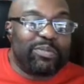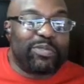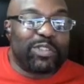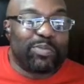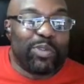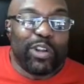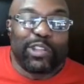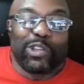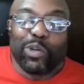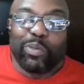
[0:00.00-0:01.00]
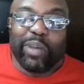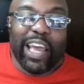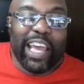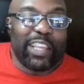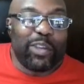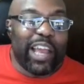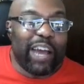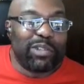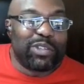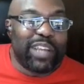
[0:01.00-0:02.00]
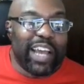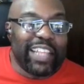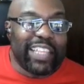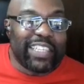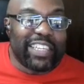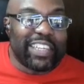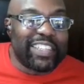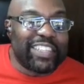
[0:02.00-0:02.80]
Small tool bag, you got what you got. That's it.